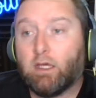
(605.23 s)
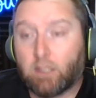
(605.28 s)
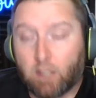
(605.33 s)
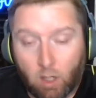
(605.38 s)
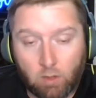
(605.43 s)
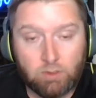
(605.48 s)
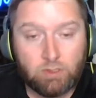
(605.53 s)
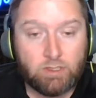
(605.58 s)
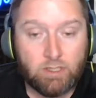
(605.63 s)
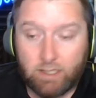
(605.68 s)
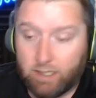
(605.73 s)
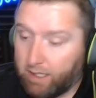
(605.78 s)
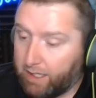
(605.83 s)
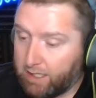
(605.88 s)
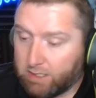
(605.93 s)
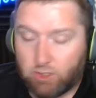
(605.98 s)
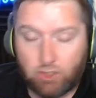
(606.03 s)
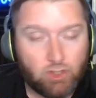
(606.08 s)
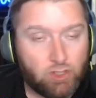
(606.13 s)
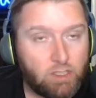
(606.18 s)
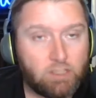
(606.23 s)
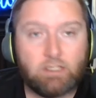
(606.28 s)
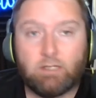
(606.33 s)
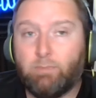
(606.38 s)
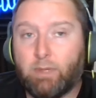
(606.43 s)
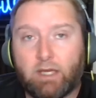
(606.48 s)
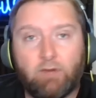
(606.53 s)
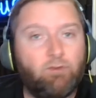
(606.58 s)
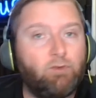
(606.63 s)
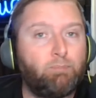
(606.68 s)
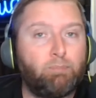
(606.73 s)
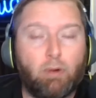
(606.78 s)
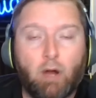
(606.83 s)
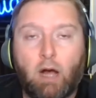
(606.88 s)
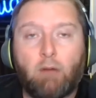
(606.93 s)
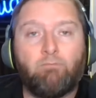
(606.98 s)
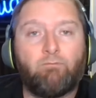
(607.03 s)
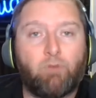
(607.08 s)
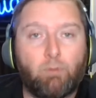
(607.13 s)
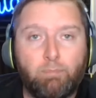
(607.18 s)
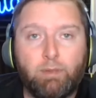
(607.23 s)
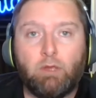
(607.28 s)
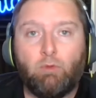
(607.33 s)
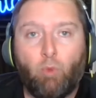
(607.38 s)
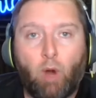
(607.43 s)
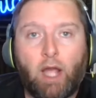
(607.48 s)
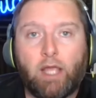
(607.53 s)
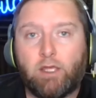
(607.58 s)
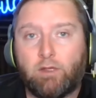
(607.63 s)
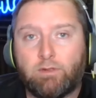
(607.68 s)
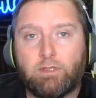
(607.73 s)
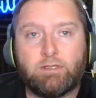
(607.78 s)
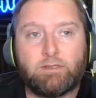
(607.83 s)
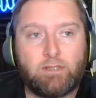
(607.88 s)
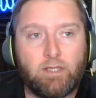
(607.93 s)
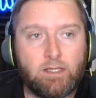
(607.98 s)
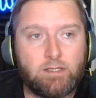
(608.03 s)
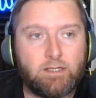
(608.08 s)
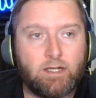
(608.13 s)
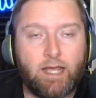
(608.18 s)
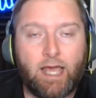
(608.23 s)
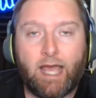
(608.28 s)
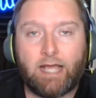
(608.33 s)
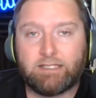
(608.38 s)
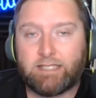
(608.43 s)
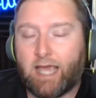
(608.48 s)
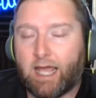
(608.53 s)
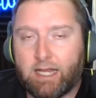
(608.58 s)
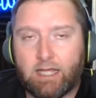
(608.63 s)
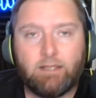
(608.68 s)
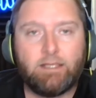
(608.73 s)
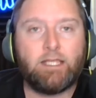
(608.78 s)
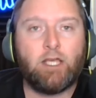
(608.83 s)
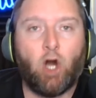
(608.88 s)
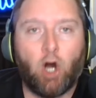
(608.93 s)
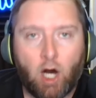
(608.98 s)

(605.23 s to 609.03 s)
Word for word: Coaching is just as big of a problem for BYU this season as any of the